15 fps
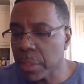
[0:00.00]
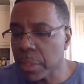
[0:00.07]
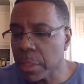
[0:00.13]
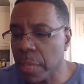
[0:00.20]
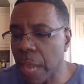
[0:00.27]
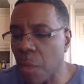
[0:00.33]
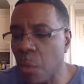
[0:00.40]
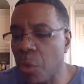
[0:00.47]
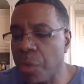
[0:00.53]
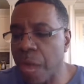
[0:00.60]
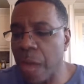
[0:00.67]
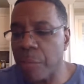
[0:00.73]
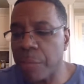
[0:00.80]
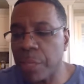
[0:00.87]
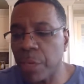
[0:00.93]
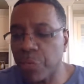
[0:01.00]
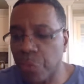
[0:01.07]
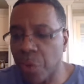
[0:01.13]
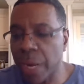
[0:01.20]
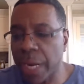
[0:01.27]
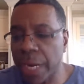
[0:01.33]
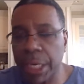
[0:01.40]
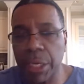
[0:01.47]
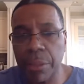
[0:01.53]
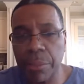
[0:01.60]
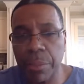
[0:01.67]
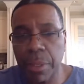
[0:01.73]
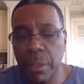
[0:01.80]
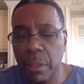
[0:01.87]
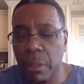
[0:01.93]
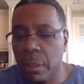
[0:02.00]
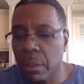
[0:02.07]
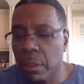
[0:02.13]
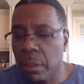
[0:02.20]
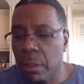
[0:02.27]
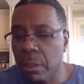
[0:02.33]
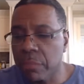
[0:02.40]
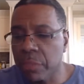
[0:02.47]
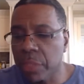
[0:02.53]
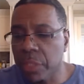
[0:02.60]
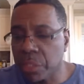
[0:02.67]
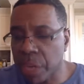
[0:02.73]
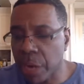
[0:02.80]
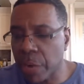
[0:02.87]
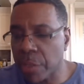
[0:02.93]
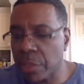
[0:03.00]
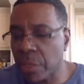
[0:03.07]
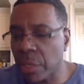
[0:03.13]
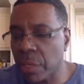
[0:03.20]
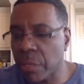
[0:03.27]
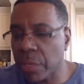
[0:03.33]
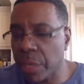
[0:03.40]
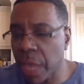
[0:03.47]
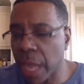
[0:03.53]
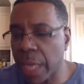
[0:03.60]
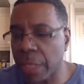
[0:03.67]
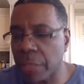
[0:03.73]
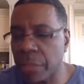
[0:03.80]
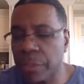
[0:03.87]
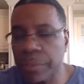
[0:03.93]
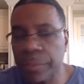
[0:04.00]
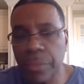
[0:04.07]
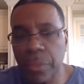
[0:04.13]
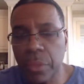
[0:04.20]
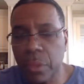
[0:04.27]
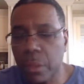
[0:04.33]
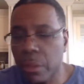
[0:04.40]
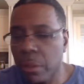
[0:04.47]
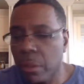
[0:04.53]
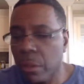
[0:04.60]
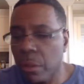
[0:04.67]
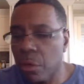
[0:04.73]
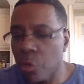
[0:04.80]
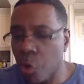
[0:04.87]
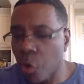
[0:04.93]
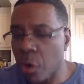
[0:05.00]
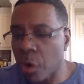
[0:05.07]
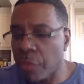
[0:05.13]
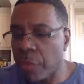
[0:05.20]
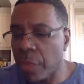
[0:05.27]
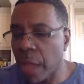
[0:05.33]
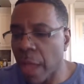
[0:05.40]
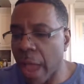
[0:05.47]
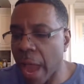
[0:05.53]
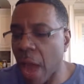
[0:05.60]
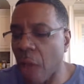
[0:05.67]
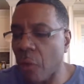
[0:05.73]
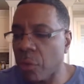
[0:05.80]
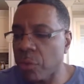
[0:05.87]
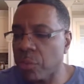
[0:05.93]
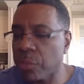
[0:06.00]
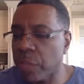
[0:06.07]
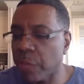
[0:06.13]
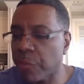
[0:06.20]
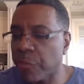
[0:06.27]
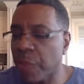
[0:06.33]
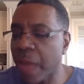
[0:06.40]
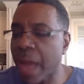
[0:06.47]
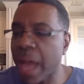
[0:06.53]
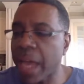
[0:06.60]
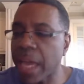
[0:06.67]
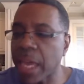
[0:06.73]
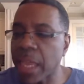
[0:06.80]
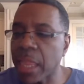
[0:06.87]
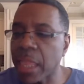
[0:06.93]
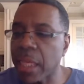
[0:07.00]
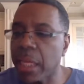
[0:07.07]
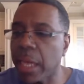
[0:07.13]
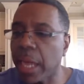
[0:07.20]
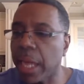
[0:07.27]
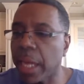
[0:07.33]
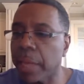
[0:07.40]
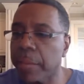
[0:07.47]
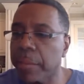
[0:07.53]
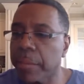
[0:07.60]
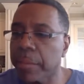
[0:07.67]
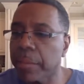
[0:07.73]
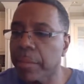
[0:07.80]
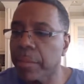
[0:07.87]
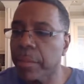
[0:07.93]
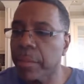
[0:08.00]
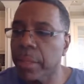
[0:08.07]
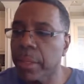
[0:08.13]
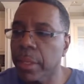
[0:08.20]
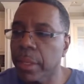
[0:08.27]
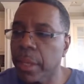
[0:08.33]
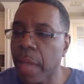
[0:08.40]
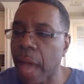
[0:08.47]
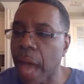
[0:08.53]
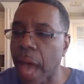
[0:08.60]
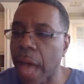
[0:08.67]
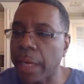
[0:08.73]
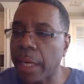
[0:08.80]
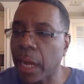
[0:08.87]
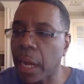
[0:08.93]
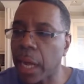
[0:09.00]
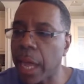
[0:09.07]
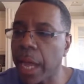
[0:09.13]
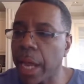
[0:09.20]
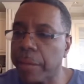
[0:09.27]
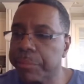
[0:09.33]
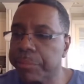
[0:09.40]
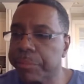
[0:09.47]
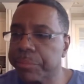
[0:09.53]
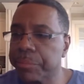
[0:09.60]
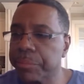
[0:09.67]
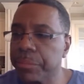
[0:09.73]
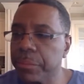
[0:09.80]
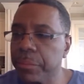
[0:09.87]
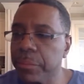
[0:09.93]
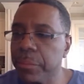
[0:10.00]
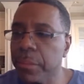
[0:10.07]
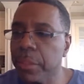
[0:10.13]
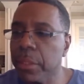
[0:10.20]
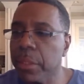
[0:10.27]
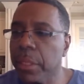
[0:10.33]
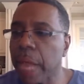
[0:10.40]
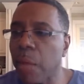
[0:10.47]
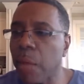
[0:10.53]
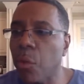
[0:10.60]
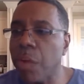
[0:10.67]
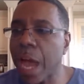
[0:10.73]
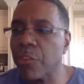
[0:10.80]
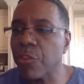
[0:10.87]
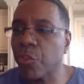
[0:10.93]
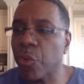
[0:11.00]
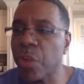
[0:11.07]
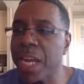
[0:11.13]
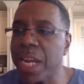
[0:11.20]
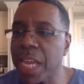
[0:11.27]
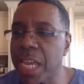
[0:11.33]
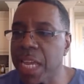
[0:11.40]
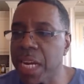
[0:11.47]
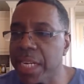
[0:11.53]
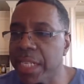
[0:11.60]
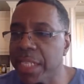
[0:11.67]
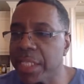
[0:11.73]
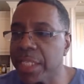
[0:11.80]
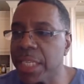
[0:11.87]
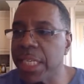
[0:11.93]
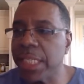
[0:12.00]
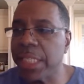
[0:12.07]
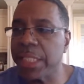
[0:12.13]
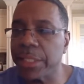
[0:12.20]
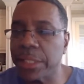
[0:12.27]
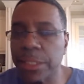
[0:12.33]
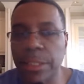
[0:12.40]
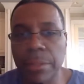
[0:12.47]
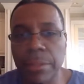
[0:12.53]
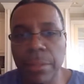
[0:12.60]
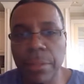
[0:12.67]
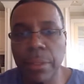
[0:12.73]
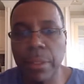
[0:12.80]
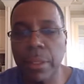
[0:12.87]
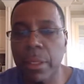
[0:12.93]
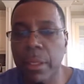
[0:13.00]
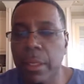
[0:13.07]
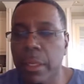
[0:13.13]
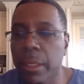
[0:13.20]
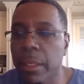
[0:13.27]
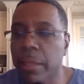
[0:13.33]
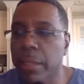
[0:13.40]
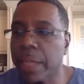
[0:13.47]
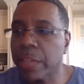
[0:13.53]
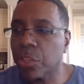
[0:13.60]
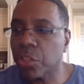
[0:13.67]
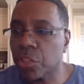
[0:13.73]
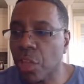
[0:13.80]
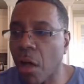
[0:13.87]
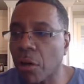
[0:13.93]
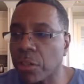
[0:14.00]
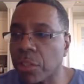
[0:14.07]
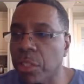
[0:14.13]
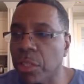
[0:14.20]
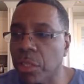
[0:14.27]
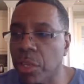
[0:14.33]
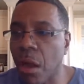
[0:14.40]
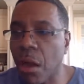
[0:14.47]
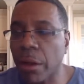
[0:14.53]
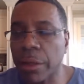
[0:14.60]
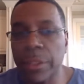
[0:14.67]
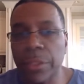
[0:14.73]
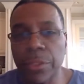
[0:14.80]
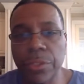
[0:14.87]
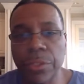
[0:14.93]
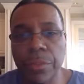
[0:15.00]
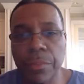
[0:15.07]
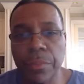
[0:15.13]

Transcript: that I will not be afraid of the terrors of the night, nor of the arrows that fly in the day. I declare that I will not dread any disease that stalks in the darkness,